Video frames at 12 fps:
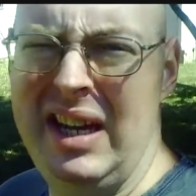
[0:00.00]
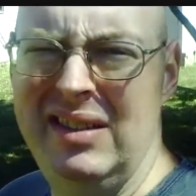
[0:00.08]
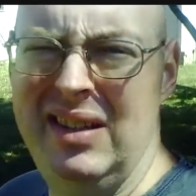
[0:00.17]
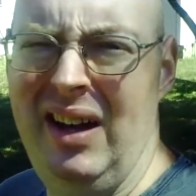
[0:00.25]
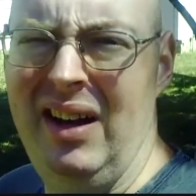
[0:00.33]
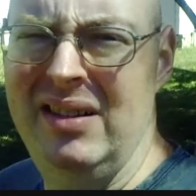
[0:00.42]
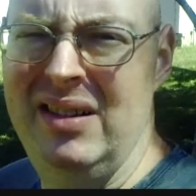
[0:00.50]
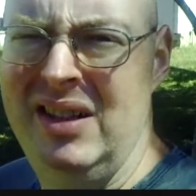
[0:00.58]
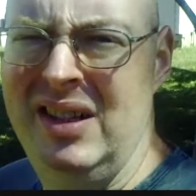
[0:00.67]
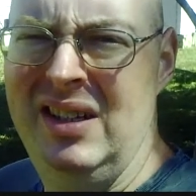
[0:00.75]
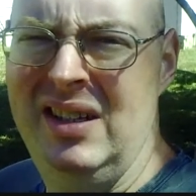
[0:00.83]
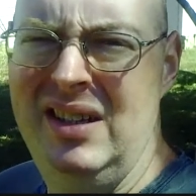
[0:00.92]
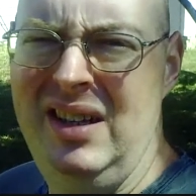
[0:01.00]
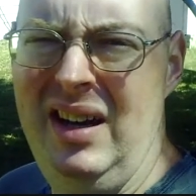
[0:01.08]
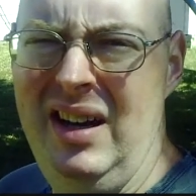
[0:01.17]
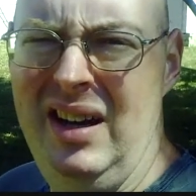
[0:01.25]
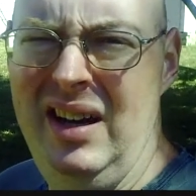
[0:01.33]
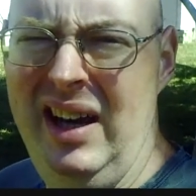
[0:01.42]
at uh,
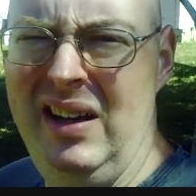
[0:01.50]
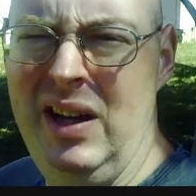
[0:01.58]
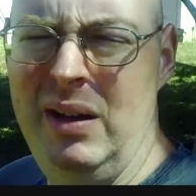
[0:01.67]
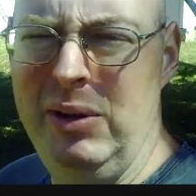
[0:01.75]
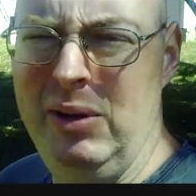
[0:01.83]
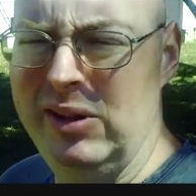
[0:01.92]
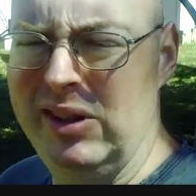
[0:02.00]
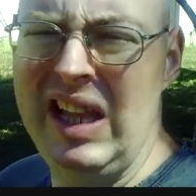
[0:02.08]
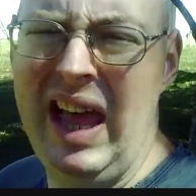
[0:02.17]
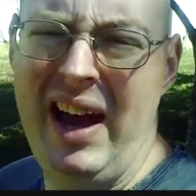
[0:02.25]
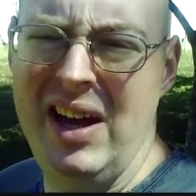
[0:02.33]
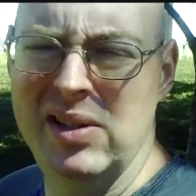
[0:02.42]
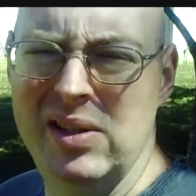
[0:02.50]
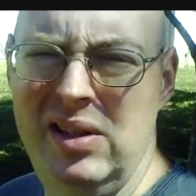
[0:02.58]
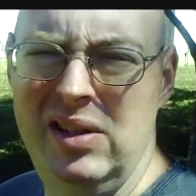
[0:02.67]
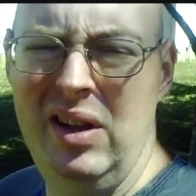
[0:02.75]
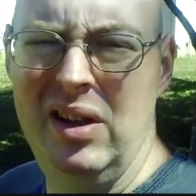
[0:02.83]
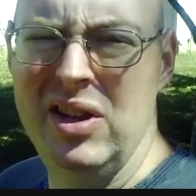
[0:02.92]
uh, A&W slash
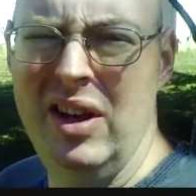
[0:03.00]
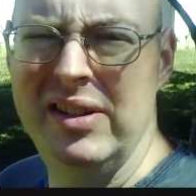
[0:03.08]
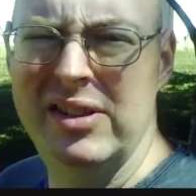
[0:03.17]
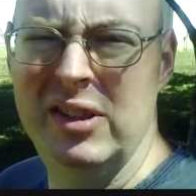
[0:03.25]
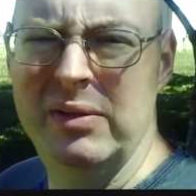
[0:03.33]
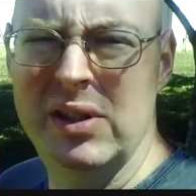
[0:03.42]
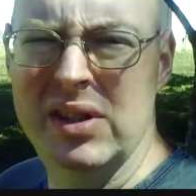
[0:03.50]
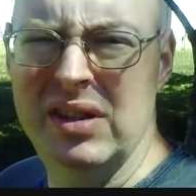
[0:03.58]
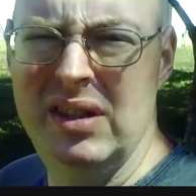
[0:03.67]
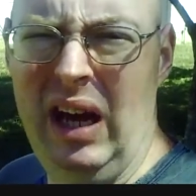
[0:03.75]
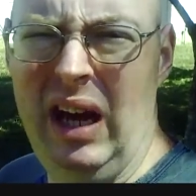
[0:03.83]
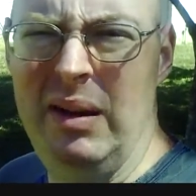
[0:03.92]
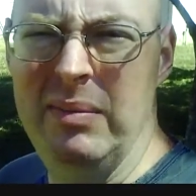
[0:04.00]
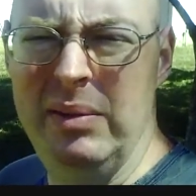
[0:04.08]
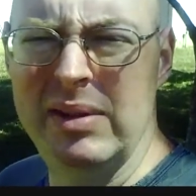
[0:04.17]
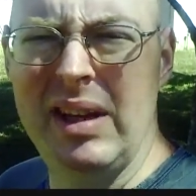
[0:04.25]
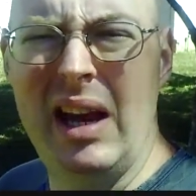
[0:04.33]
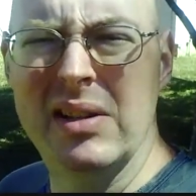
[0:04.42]
Long John Silver's. Um,
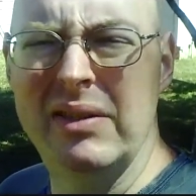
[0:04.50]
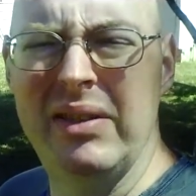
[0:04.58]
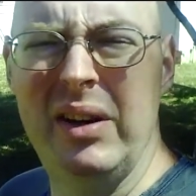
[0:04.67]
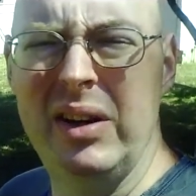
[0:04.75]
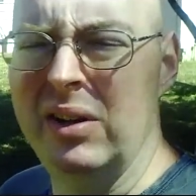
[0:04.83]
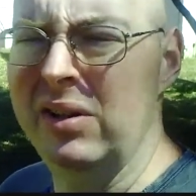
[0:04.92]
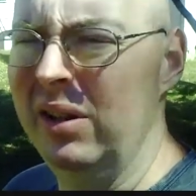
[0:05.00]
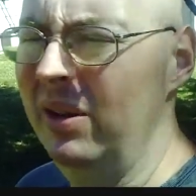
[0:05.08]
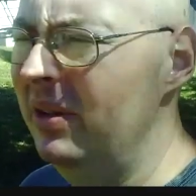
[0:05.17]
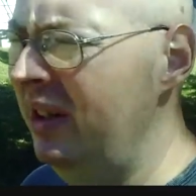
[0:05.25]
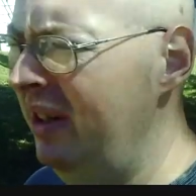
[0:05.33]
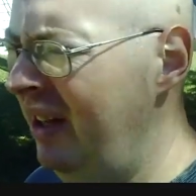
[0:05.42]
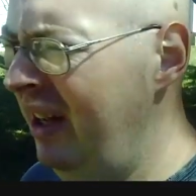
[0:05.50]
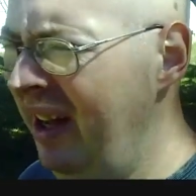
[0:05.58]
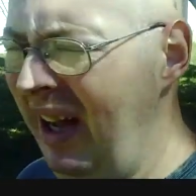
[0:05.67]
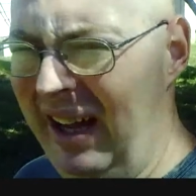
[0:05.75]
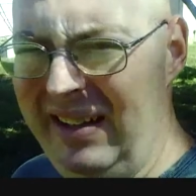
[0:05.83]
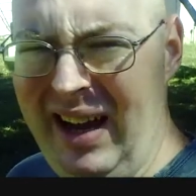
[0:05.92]
it was actually very good too.
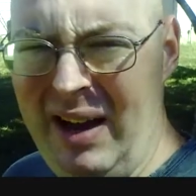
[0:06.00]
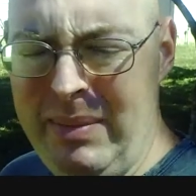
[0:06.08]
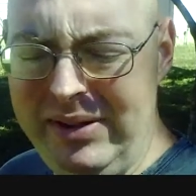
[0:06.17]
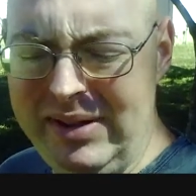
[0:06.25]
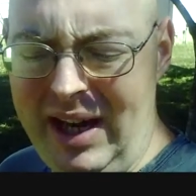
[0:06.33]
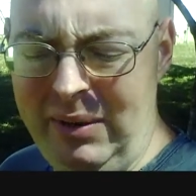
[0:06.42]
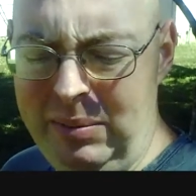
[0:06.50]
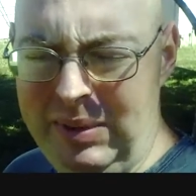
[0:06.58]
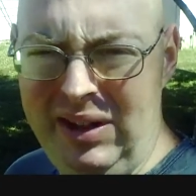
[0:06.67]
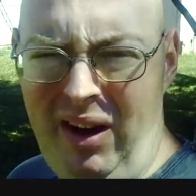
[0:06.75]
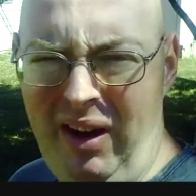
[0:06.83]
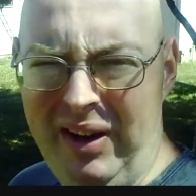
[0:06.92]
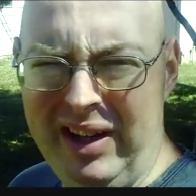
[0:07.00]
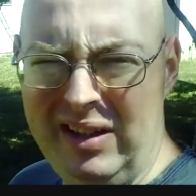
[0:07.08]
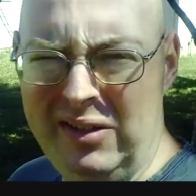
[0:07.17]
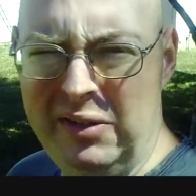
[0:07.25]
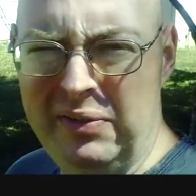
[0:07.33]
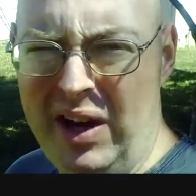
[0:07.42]
And now I'm outside with my dog,
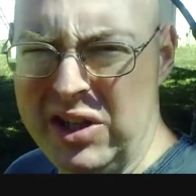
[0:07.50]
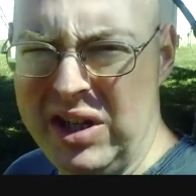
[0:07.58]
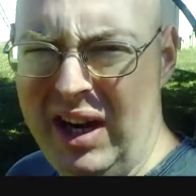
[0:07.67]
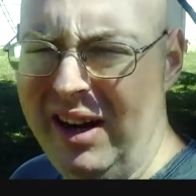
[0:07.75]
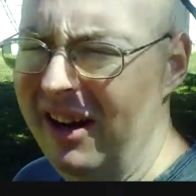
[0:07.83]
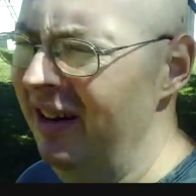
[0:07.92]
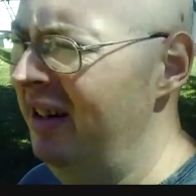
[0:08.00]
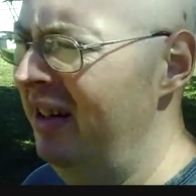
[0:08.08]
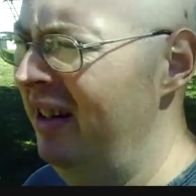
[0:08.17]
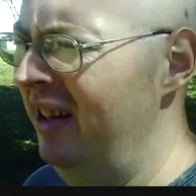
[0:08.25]
getting a little fresh air,